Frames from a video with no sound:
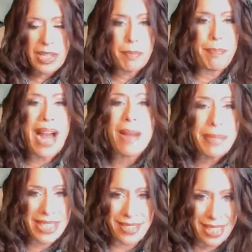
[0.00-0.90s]

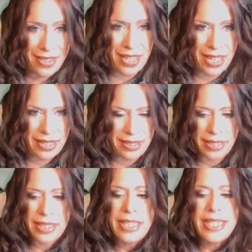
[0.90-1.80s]
Bobby said that.
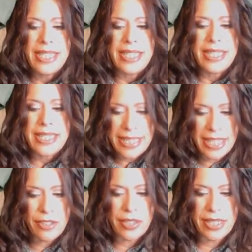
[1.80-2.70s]
Dedering